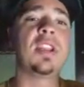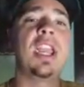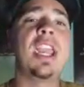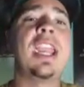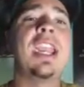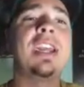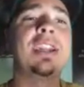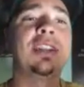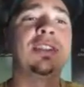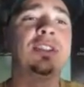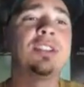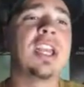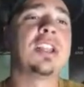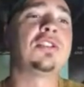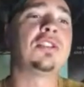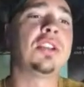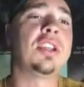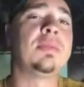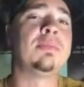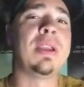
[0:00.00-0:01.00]
and
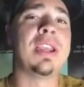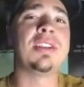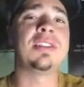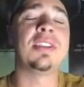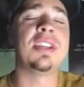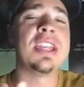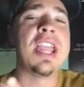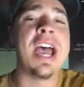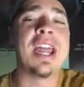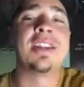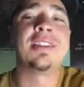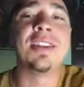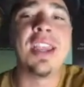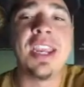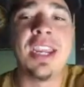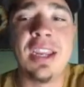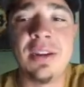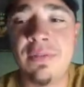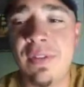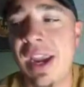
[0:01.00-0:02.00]
essentially basically how to
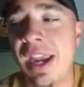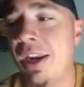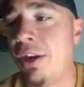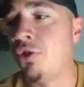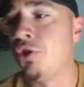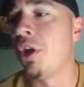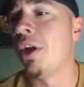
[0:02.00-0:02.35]
take advantage